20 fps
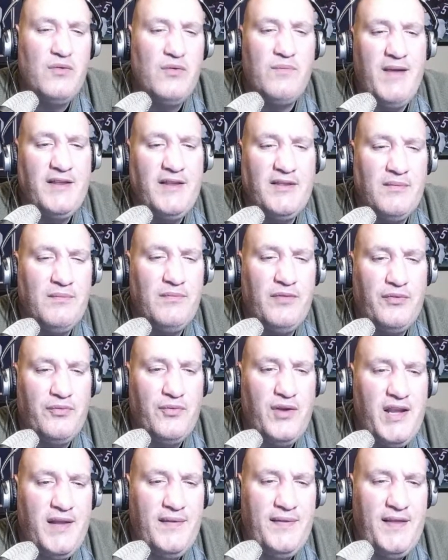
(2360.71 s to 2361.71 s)
would make them
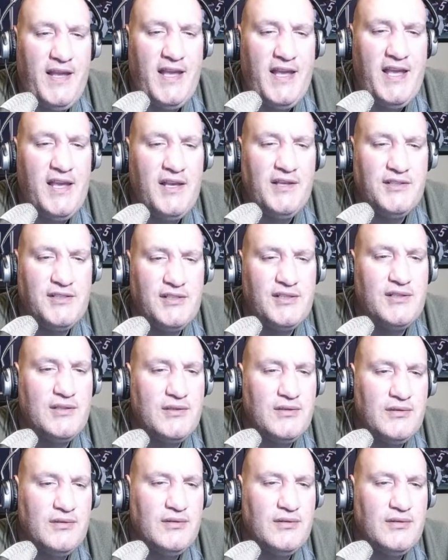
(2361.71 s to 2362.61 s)
3 in the East.